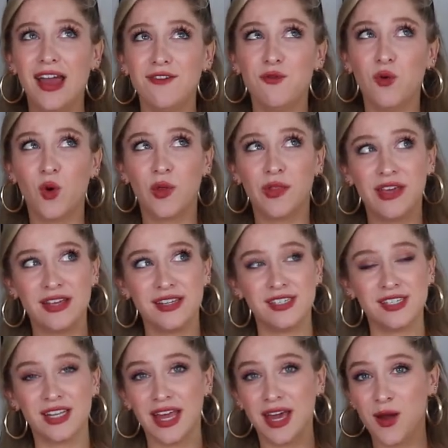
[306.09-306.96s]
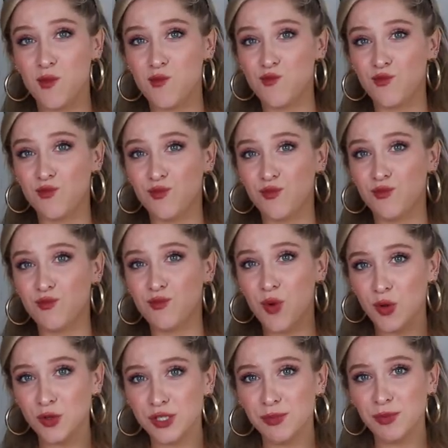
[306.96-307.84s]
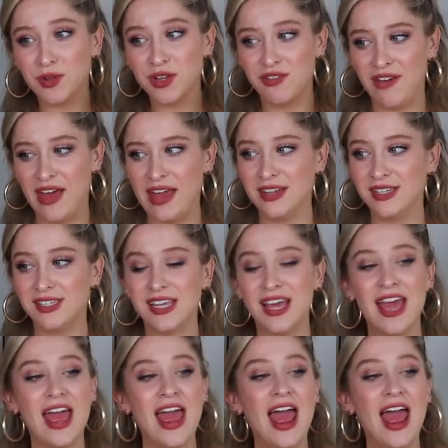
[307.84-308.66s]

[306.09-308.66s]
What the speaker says: have worn these to like multiple events,